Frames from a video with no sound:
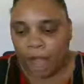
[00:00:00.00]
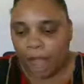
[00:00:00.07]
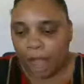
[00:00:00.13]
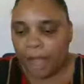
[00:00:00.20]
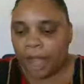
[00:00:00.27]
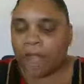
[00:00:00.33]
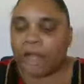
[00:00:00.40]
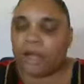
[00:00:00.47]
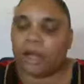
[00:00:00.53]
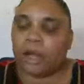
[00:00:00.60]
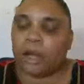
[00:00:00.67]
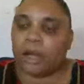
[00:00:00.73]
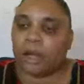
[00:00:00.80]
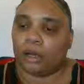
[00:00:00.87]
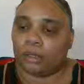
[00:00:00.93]
a
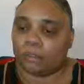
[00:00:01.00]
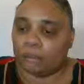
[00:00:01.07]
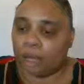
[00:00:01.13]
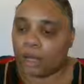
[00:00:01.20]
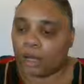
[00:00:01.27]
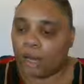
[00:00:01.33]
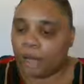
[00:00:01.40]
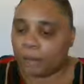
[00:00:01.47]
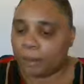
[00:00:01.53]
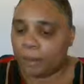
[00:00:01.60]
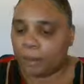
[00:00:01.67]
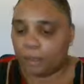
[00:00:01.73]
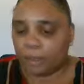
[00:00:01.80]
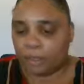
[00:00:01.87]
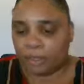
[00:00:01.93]
lot of
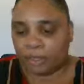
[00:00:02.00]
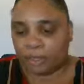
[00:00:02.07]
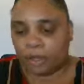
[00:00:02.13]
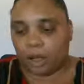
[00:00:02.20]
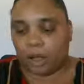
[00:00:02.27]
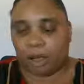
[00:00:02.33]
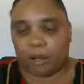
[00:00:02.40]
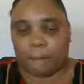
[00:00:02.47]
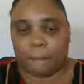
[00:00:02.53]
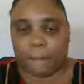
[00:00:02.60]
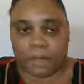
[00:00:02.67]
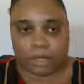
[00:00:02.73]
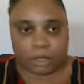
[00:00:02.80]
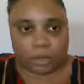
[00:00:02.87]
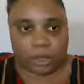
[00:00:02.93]
people with
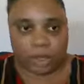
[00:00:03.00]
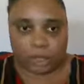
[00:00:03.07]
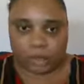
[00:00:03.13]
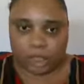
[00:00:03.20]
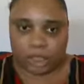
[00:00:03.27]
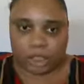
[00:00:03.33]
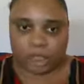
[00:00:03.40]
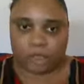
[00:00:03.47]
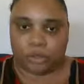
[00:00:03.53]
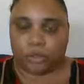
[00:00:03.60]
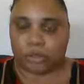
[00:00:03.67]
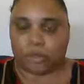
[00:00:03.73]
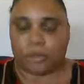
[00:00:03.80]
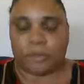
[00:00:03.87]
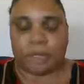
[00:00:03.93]
mental health
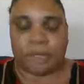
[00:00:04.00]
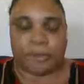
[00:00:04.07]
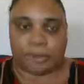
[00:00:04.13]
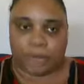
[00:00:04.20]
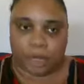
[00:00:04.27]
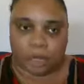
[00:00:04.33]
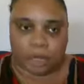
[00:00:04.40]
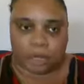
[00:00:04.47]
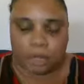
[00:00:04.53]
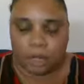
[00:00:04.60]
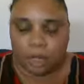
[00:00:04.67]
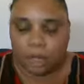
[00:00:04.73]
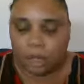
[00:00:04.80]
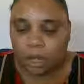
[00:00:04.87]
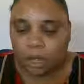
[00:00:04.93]
issues, me being
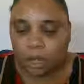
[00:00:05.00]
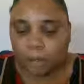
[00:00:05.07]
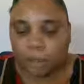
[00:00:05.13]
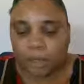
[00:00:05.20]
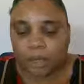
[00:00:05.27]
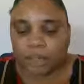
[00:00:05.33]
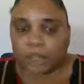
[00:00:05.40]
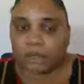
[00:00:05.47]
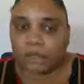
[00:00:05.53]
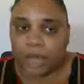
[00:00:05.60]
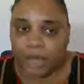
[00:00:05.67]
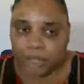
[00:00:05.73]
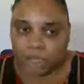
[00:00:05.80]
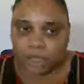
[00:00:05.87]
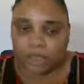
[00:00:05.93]
a person who
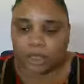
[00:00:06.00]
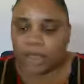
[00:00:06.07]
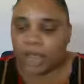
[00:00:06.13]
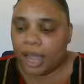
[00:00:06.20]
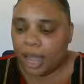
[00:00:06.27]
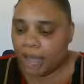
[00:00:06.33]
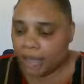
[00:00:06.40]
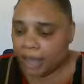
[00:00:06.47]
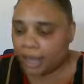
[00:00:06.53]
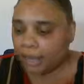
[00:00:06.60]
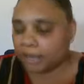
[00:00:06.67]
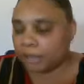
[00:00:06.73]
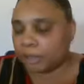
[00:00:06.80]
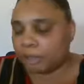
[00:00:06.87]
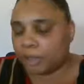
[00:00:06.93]
actually
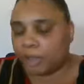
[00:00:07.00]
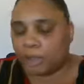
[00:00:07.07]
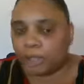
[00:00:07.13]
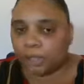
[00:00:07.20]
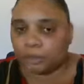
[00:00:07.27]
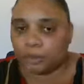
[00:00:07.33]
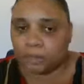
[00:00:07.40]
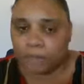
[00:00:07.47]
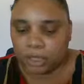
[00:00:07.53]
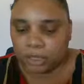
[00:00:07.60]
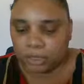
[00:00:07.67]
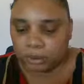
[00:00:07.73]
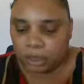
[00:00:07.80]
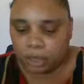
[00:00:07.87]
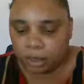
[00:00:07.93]
has been dealing with
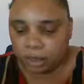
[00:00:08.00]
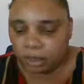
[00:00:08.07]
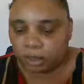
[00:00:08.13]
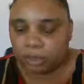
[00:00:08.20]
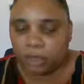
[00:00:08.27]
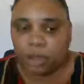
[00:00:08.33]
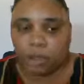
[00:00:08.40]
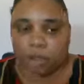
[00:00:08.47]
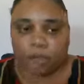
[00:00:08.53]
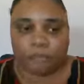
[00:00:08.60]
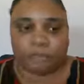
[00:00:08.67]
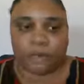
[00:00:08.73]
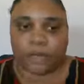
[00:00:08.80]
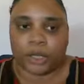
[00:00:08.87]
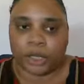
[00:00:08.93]
mental health
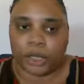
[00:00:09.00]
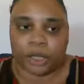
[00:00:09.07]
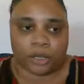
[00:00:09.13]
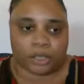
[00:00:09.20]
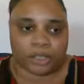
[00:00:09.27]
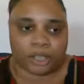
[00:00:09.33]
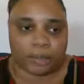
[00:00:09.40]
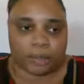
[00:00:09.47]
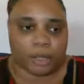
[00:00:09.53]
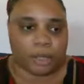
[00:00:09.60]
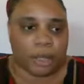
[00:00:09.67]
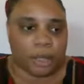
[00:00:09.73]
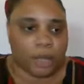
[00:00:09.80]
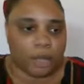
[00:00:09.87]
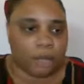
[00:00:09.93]
for years. I've been